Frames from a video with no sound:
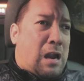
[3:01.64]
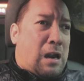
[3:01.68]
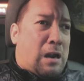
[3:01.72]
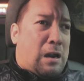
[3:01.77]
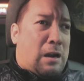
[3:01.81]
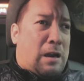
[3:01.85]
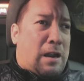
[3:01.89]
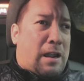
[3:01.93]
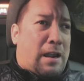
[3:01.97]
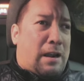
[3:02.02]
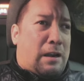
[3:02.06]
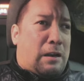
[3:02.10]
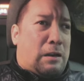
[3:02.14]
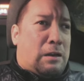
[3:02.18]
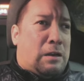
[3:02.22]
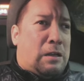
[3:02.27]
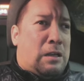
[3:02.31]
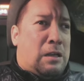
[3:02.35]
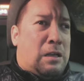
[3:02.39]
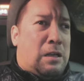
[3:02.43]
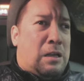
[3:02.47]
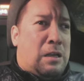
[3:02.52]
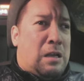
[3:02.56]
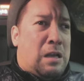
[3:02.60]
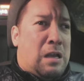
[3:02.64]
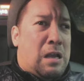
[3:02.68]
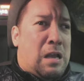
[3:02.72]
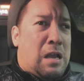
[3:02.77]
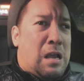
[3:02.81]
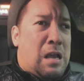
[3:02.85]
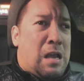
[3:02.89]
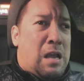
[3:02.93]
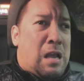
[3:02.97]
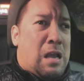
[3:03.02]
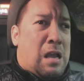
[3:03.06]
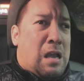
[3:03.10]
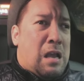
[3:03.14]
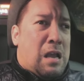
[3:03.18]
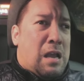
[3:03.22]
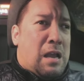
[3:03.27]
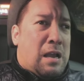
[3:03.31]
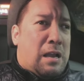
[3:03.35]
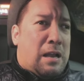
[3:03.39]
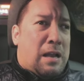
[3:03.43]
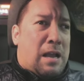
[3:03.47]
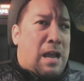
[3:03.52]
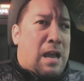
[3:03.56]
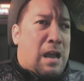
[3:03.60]
like
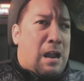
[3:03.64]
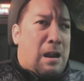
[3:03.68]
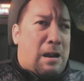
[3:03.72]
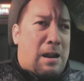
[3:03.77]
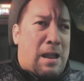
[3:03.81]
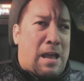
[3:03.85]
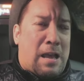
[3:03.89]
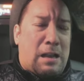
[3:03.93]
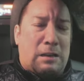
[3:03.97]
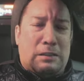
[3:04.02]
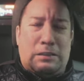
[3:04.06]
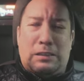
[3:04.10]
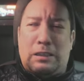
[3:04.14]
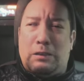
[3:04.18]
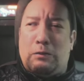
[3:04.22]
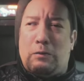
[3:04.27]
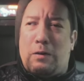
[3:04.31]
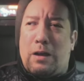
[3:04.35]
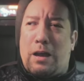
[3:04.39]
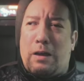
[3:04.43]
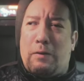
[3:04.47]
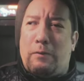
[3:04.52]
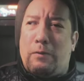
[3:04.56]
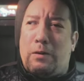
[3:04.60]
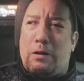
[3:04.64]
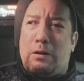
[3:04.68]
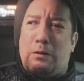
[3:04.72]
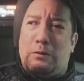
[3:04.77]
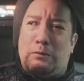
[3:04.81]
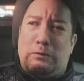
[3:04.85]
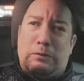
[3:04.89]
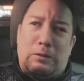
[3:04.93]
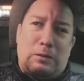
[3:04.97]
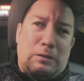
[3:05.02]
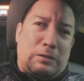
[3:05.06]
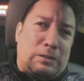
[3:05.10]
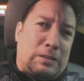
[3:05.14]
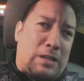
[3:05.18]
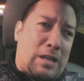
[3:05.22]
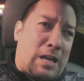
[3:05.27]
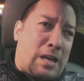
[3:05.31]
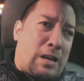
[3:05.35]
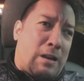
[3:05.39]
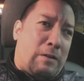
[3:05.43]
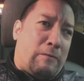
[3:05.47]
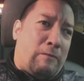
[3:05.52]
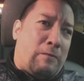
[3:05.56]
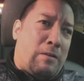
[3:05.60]
Taxi Driver, was
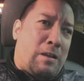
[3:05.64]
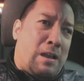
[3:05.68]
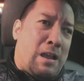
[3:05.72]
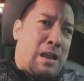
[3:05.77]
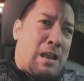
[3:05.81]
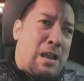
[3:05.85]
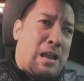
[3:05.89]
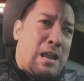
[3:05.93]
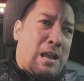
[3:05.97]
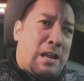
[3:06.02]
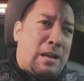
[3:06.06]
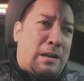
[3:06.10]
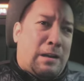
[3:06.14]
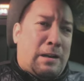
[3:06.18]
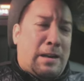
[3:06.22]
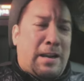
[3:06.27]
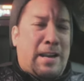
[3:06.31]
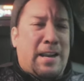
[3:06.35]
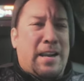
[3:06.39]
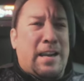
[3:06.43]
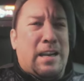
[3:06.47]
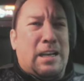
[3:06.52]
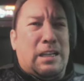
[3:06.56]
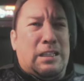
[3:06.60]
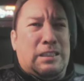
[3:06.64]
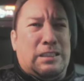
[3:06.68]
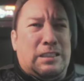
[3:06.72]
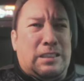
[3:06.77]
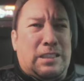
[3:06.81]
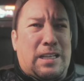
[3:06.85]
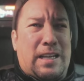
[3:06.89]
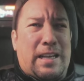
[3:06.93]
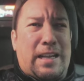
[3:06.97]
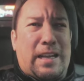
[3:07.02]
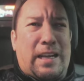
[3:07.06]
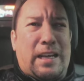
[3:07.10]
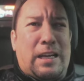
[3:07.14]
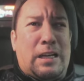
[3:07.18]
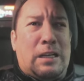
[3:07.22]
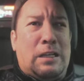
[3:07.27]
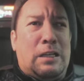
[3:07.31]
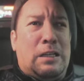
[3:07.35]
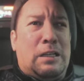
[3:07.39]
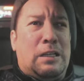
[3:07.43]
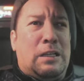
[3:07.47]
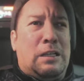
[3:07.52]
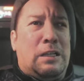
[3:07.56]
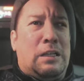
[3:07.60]
kind of
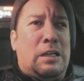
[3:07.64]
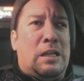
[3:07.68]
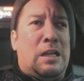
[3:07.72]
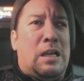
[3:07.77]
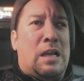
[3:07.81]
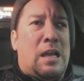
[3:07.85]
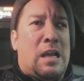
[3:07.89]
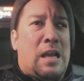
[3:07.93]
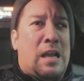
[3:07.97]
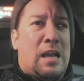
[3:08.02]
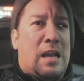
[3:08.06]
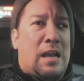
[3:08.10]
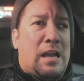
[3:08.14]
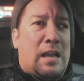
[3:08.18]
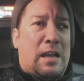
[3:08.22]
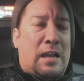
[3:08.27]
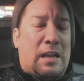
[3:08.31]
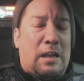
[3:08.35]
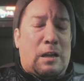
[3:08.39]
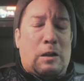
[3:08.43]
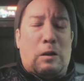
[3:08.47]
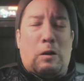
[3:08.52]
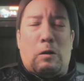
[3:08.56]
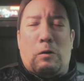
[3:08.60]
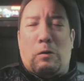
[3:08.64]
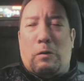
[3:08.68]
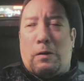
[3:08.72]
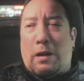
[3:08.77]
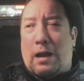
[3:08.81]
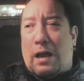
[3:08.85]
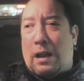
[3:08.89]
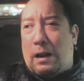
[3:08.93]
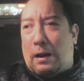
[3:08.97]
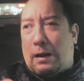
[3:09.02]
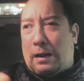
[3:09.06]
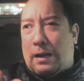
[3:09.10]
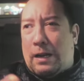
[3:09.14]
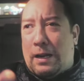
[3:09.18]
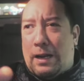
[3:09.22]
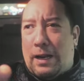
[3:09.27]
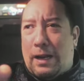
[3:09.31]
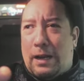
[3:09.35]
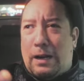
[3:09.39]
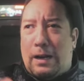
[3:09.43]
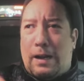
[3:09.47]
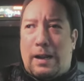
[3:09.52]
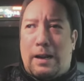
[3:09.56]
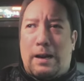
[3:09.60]
tea-stained, not
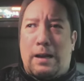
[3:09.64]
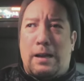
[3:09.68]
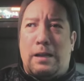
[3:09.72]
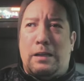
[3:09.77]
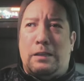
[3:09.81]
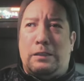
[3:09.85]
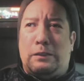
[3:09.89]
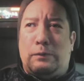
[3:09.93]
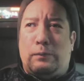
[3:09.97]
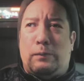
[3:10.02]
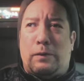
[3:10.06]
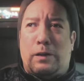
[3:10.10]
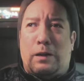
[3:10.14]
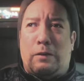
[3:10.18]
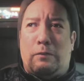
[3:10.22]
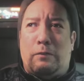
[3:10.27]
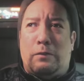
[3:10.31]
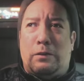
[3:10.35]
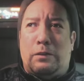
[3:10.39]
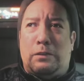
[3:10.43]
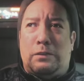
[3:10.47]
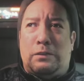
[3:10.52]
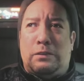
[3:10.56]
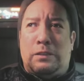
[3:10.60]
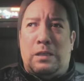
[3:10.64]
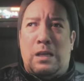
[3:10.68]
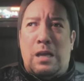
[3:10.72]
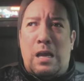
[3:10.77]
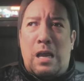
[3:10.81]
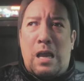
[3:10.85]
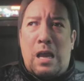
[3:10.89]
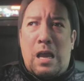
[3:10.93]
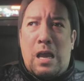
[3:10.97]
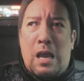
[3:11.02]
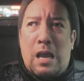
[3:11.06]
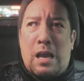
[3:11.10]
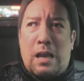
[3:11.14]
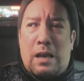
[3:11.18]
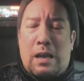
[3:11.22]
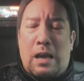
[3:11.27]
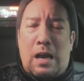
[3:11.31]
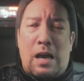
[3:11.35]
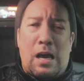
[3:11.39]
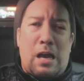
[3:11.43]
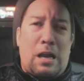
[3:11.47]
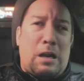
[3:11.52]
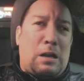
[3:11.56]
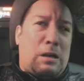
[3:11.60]
clear like this, but it was
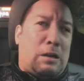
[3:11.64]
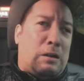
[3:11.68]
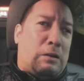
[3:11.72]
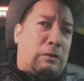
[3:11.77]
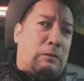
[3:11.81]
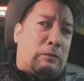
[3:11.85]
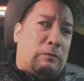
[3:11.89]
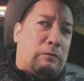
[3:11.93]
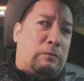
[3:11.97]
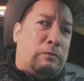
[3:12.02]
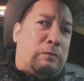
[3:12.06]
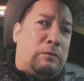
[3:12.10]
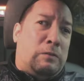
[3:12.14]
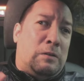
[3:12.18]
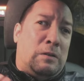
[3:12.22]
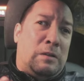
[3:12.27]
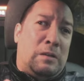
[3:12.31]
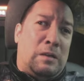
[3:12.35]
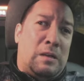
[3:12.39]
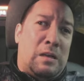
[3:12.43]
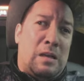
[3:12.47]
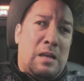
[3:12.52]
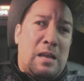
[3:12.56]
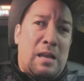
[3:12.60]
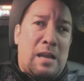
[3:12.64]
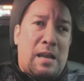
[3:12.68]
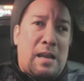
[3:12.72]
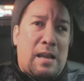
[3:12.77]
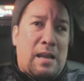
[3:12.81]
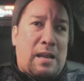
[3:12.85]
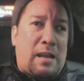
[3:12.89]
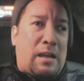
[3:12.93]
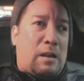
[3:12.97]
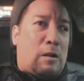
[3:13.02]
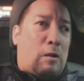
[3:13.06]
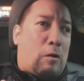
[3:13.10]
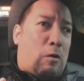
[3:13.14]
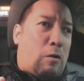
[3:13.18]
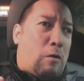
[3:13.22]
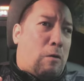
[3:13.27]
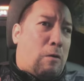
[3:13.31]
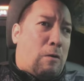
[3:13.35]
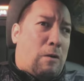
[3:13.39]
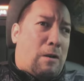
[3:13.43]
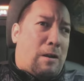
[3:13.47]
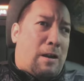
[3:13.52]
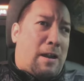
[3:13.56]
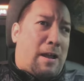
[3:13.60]
kind of,
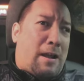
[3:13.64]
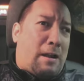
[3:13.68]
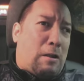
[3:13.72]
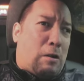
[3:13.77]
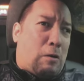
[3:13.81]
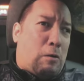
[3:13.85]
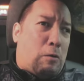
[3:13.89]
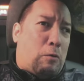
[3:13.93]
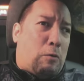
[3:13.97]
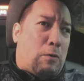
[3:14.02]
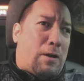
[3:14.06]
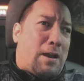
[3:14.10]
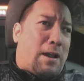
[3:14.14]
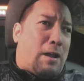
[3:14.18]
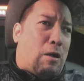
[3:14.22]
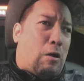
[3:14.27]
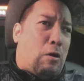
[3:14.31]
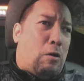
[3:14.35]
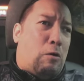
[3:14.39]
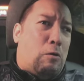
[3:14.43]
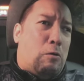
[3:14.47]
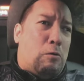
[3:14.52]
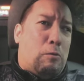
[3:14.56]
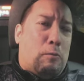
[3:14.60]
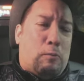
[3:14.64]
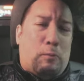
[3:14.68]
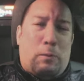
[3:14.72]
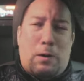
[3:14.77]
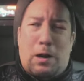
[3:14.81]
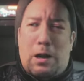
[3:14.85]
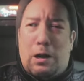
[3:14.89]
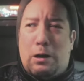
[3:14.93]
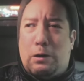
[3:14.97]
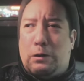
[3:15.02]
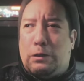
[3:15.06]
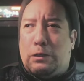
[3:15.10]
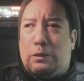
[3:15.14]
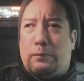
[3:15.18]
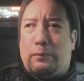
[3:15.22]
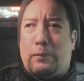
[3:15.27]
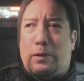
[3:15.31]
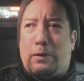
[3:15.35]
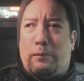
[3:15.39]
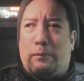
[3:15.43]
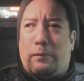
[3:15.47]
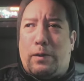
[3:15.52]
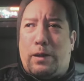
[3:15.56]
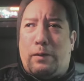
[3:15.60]
like the way old
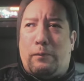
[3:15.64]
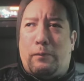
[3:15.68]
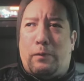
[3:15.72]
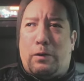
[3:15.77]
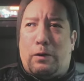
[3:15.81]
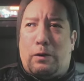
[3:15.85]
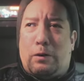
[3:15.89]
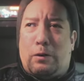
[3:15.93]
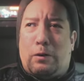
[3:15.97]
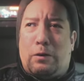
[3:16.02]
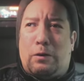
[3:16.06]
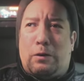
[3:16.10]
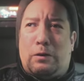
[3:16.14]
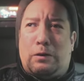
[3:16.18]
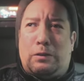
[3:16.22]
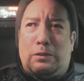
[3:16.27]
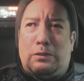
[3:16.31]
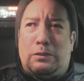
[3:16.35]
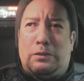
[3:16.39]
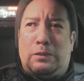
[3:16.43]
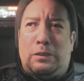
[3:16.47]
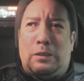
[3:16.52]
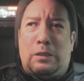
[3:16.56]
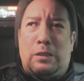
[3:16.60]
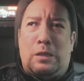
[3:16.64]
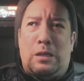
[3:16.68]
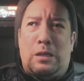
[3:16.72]
parchment paper looks,